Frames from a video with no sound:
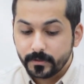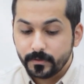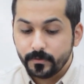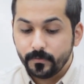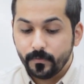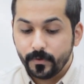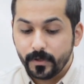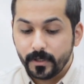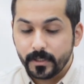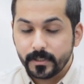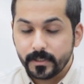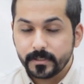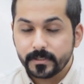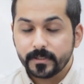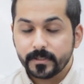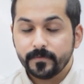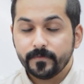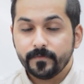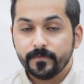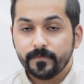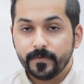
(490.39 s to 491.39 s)
was
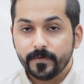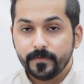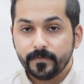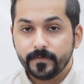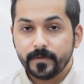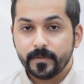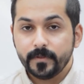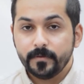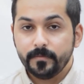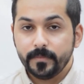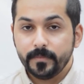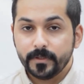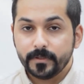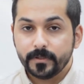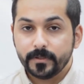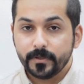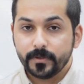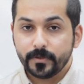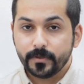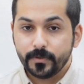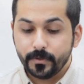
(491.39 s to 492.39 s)
50
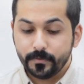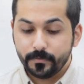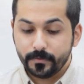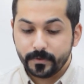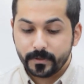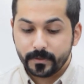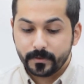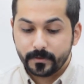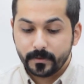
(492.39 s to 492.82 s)
meter cubic,